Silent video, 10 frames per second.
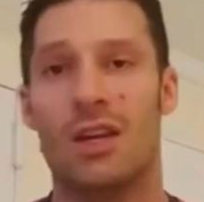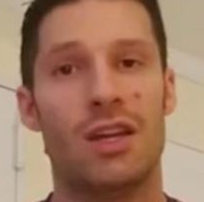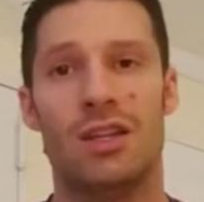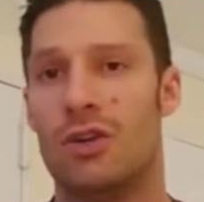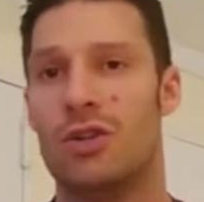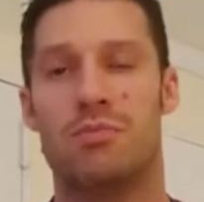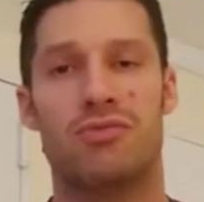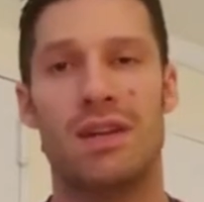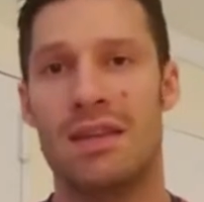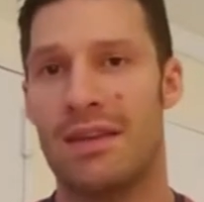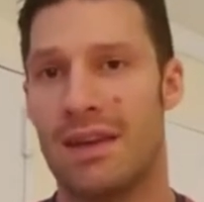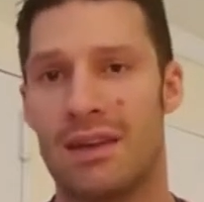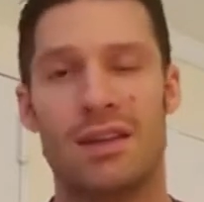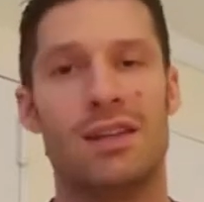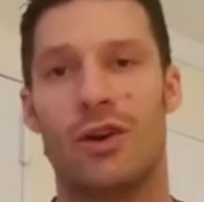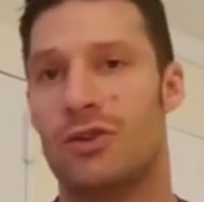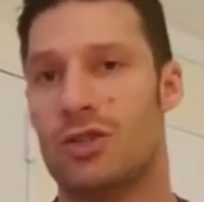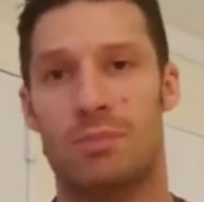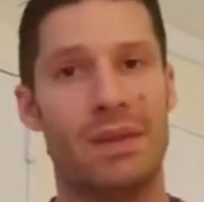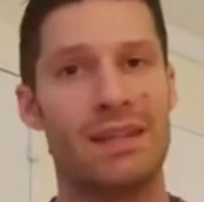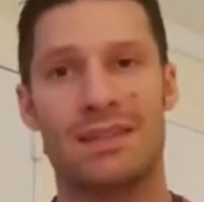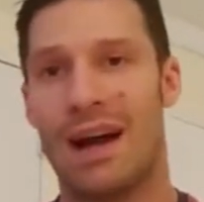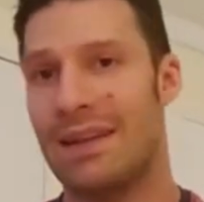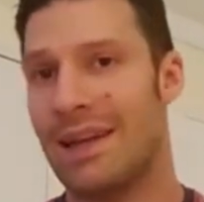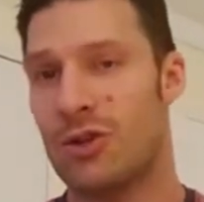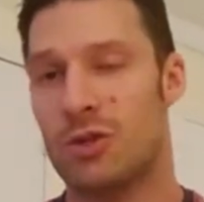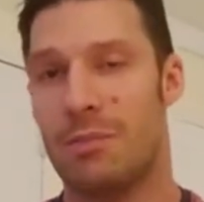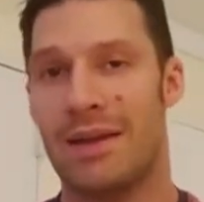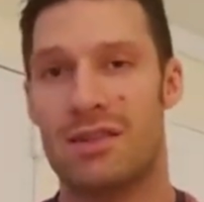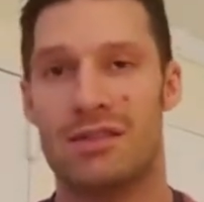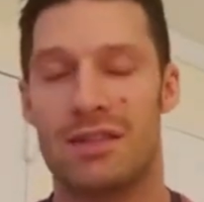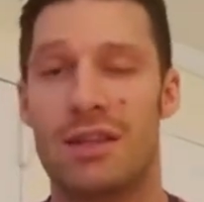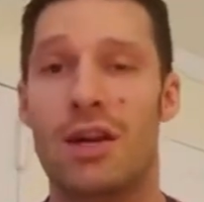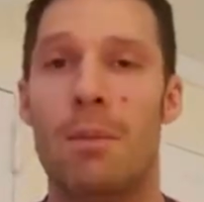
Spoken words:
you know, you're breathing, you know, your speed has gone down tremendously,